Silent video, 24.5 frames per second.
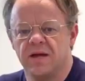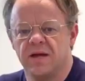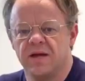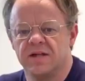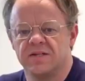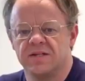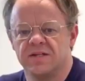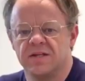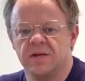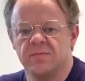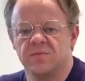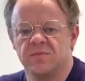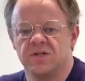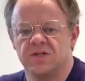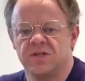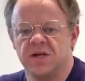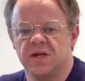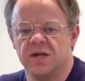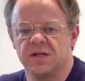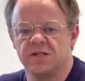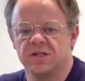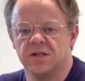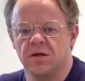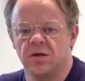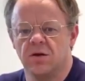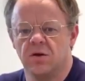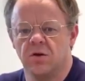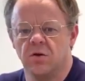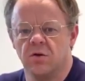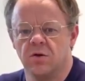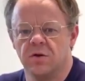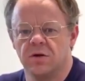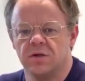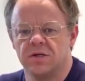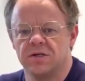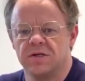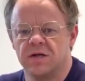it seems Jensen
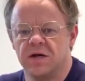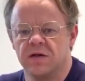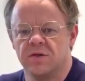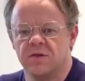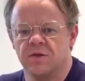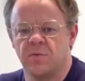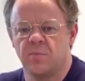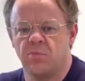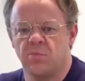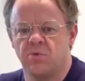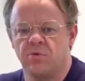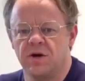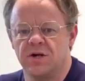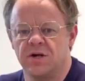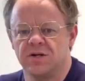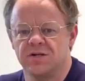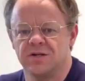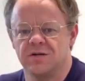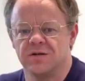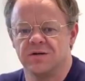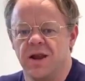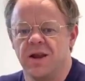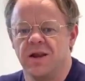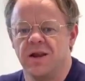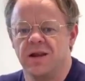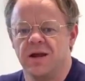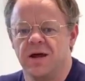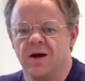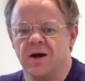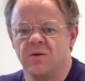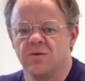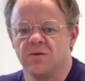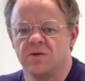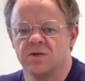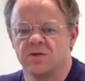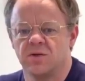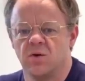couldn't take the pressure, and now
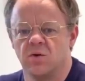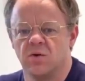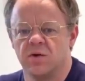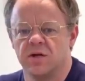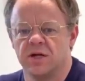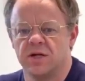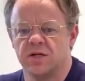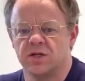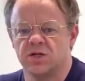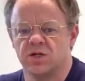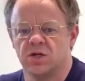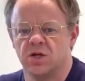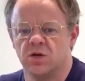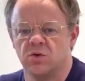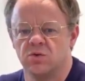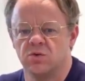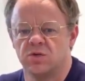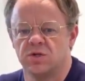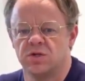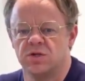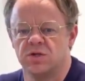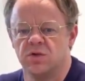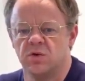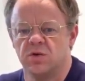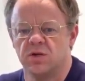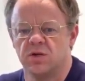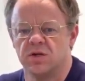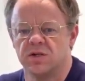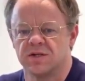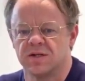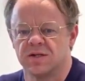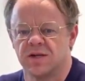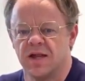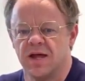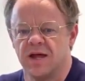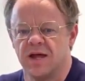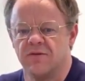there's only two students
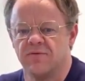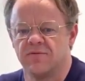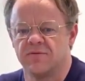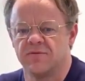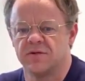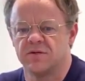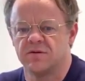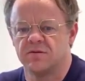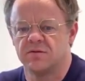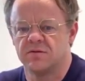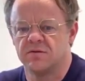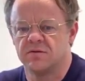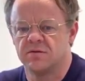left.